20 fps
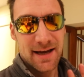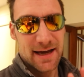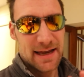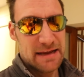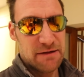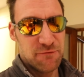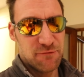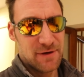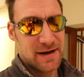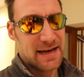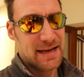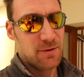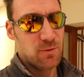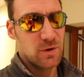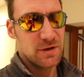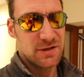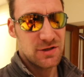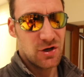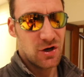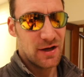and he really
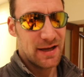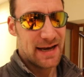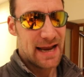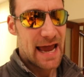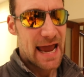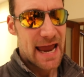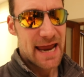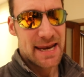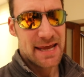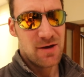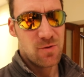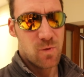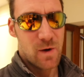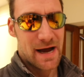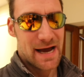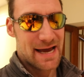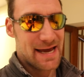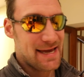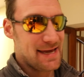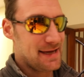was not in any
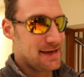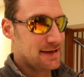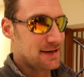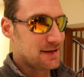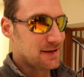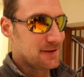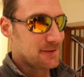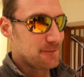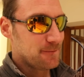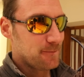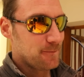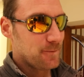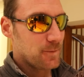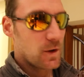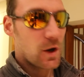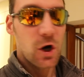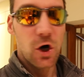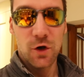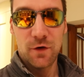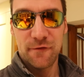way
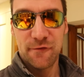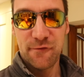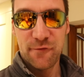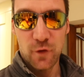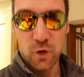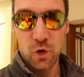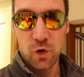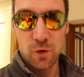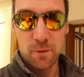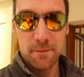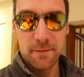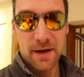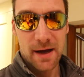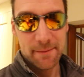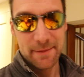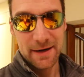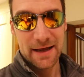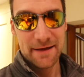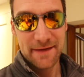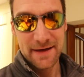on form.
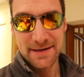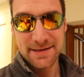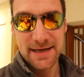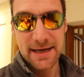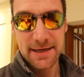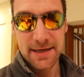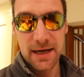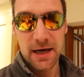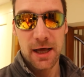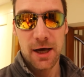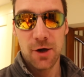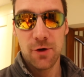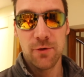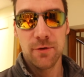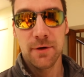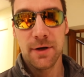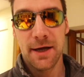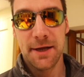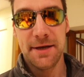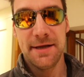I mean, like they said
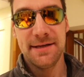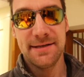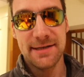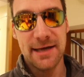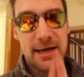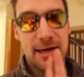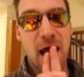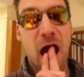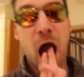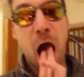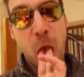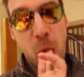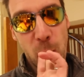hello and he said,